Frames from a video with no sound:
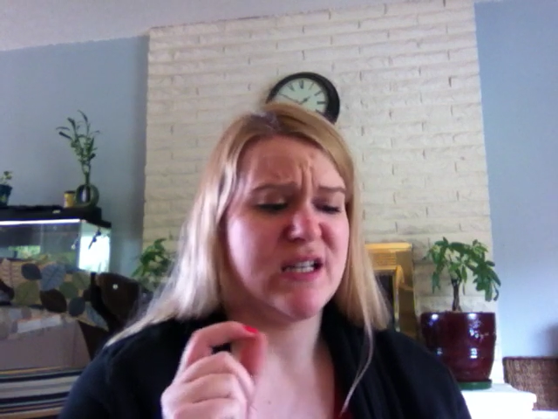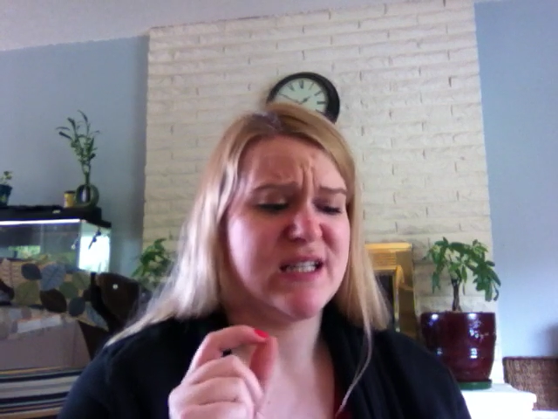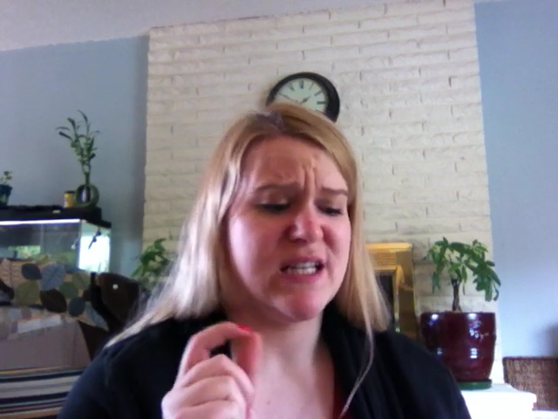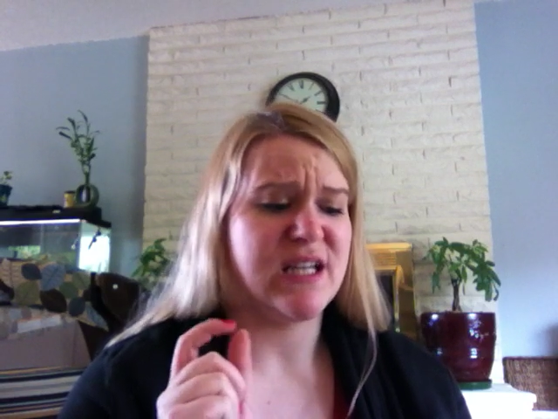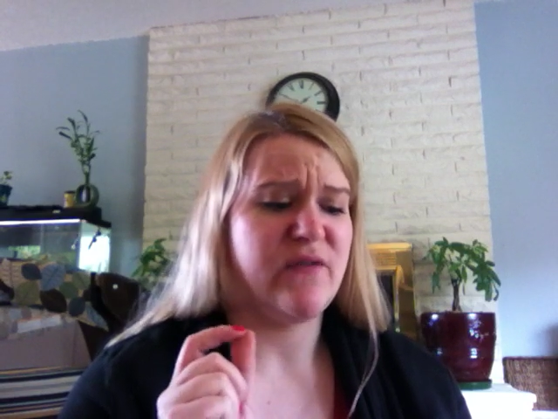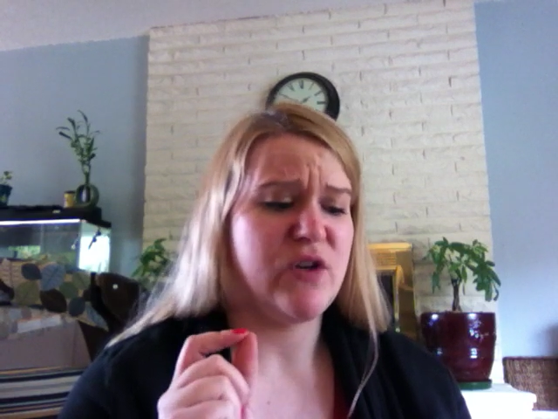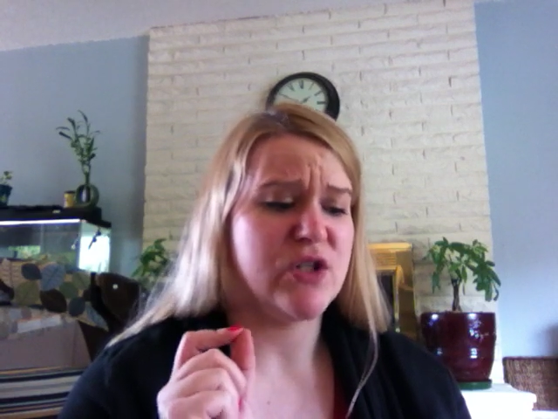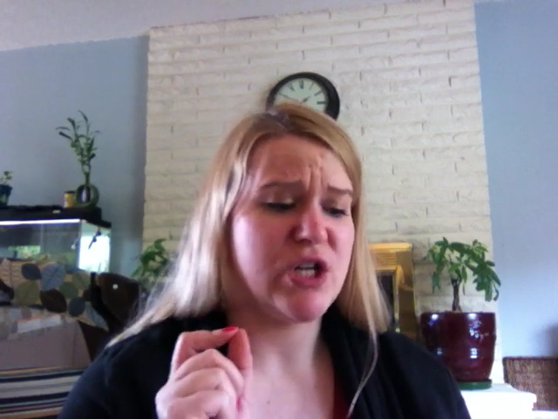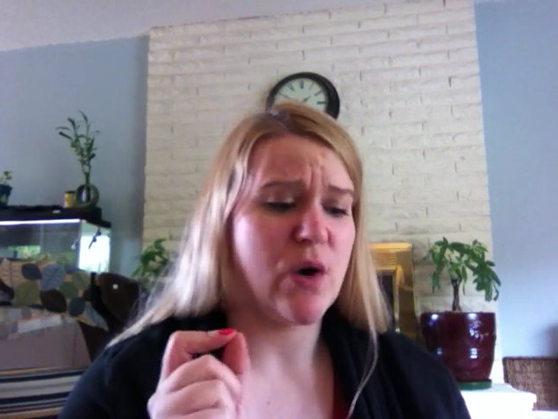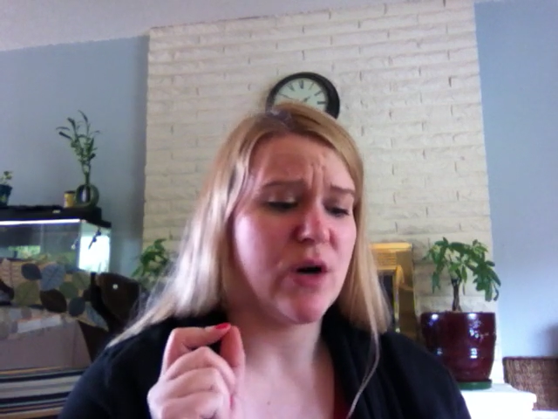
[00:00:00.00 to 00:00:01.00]
it says if
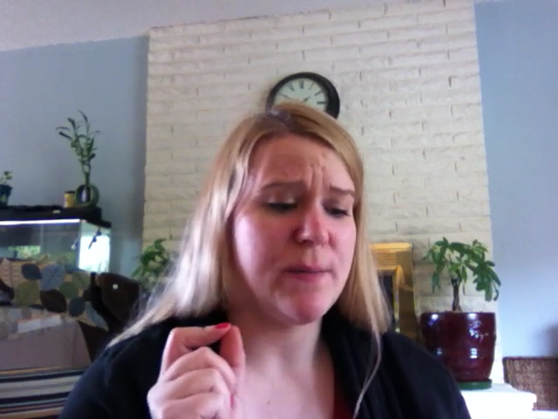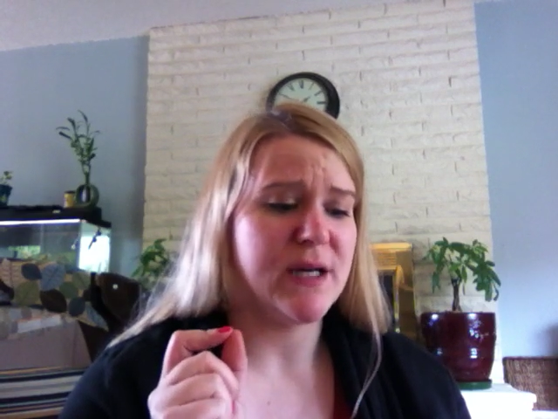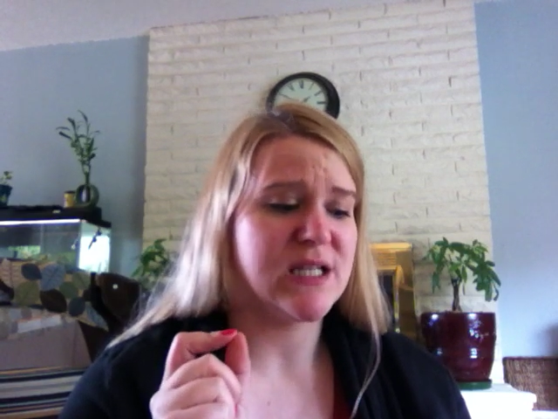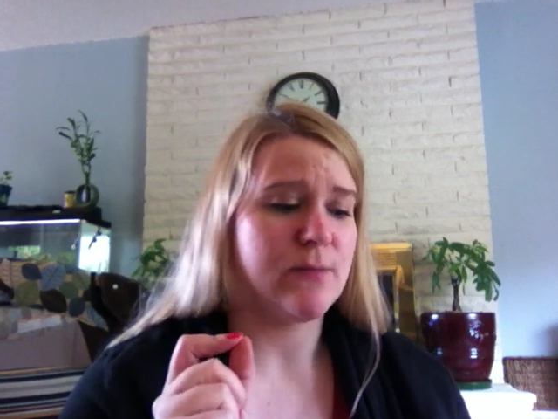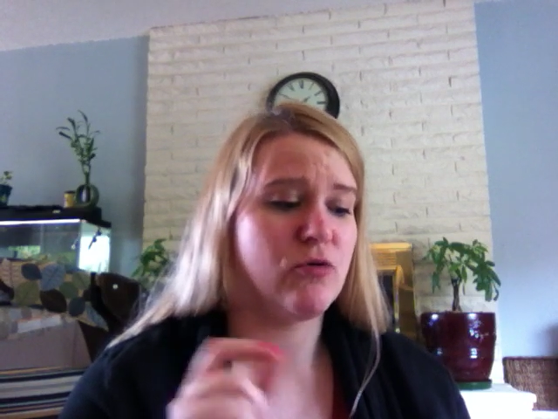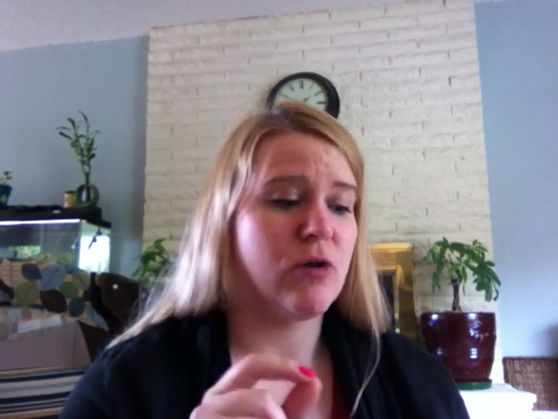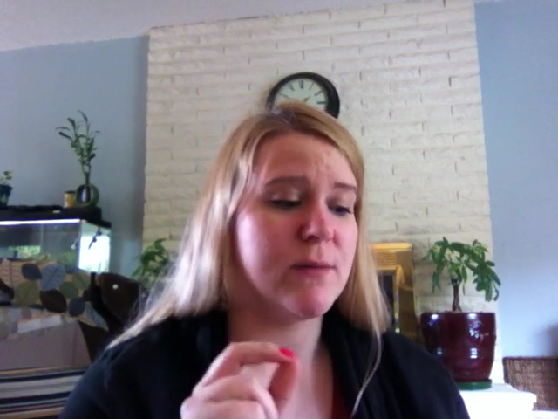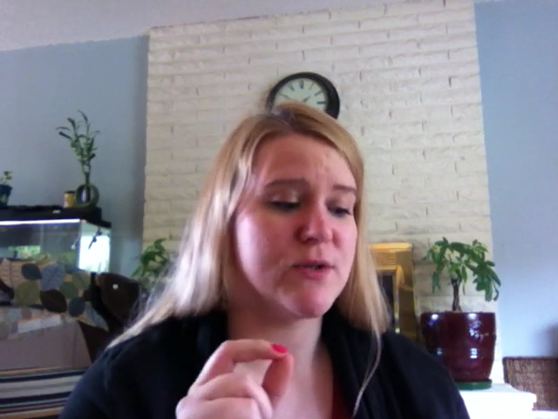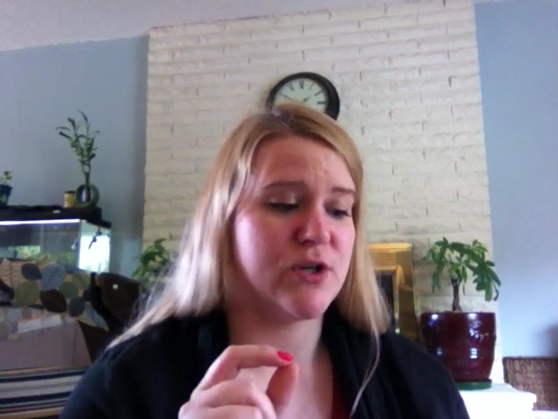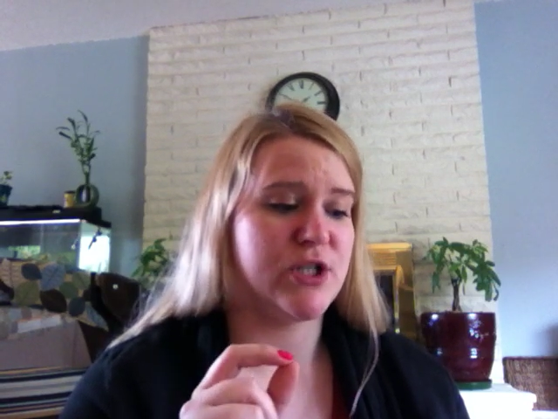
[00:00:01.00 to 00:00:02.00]
she already picks up
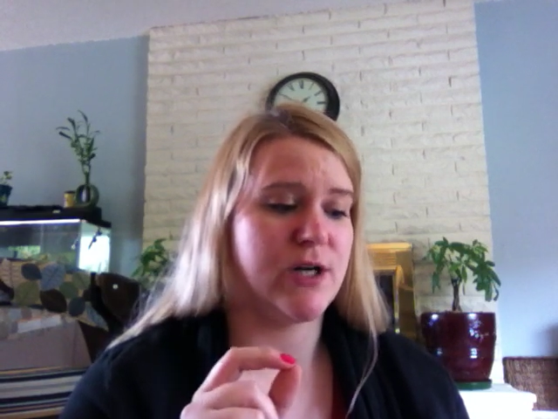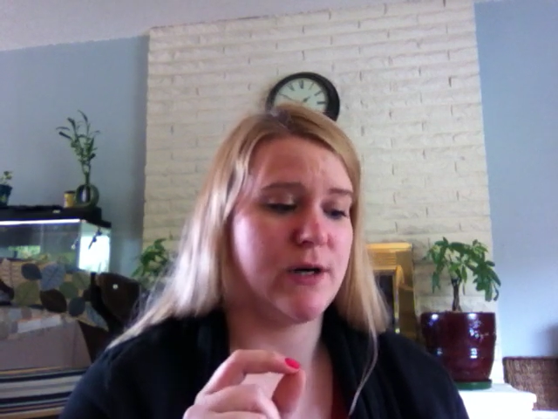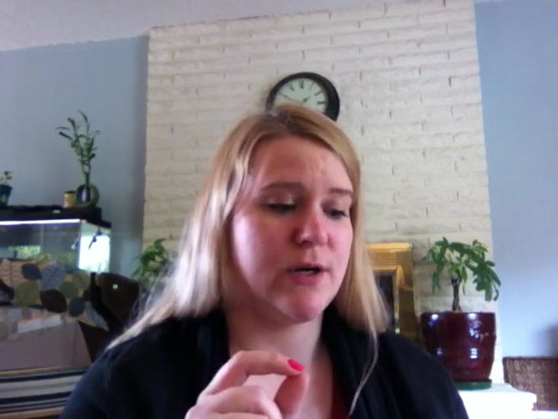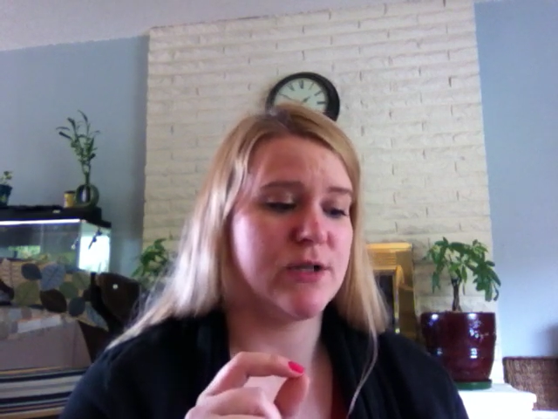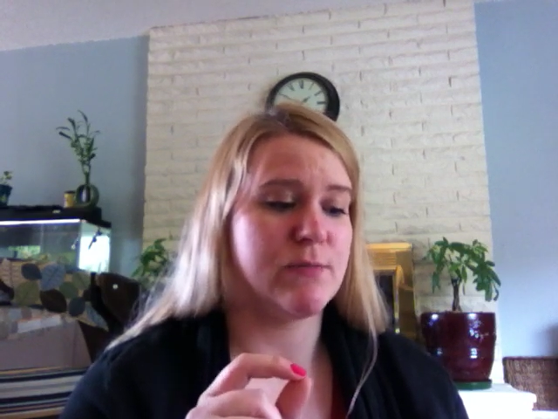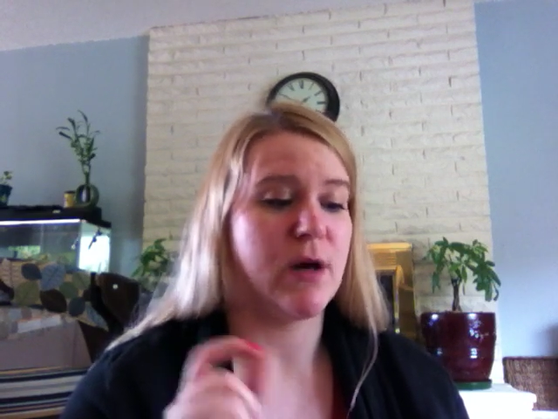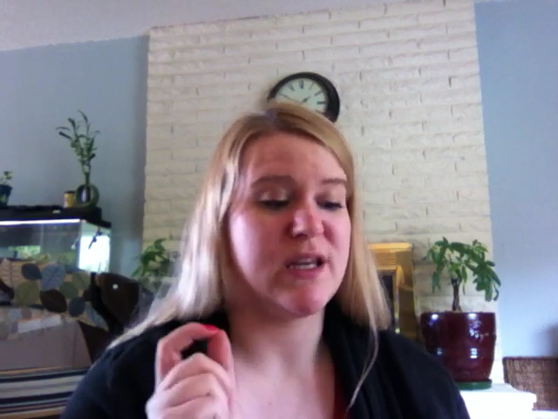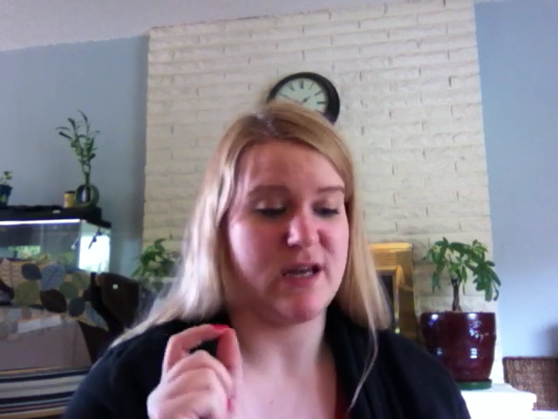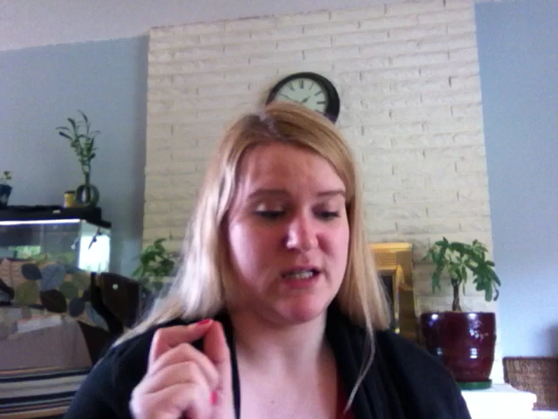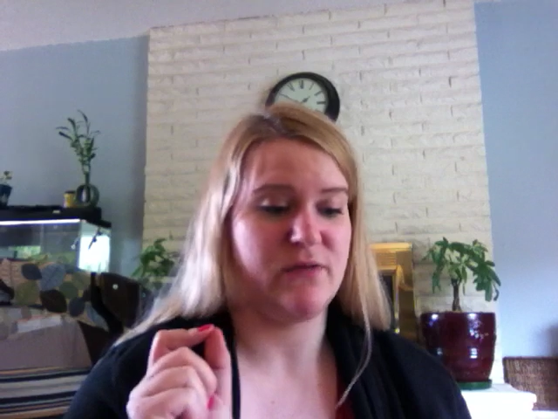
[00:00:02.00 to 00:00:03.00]
crumbs or Cheerios, mark
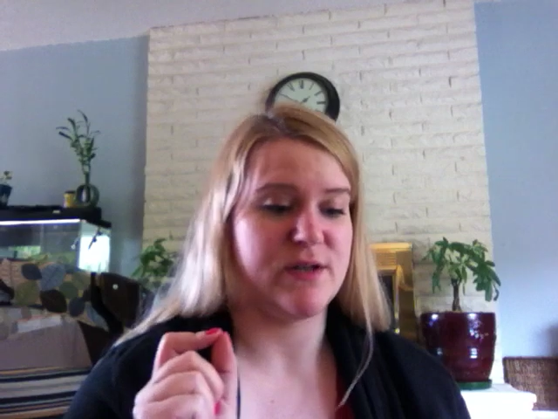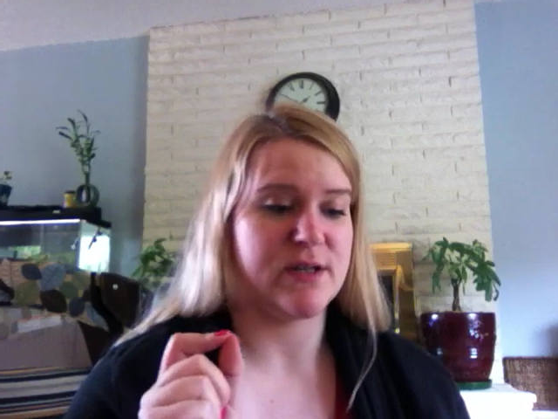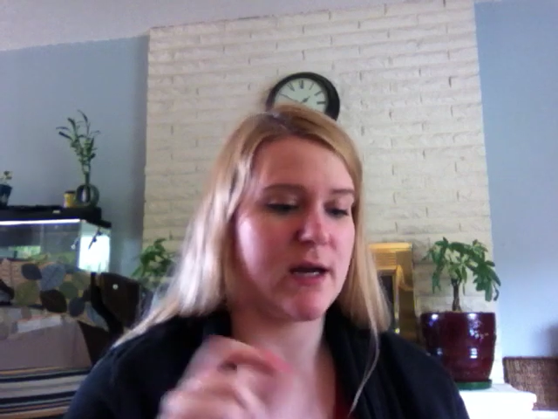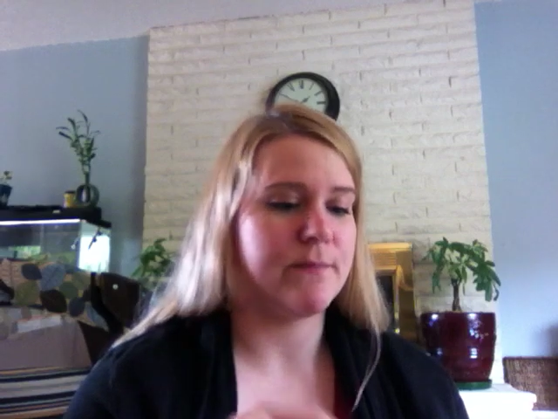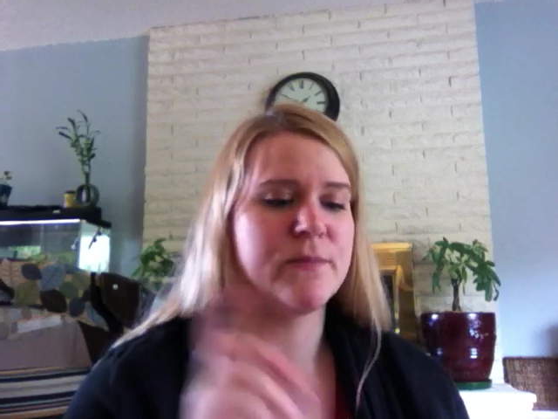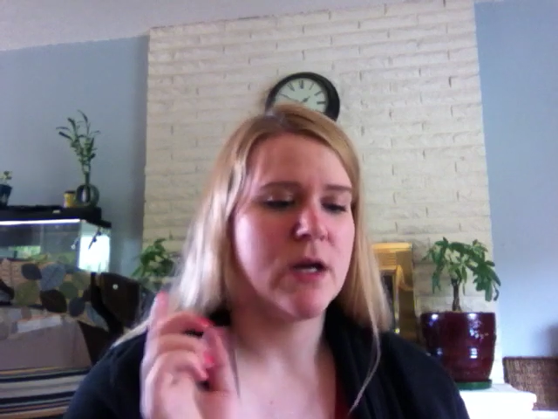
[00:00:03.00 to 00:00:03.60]
yes for this item.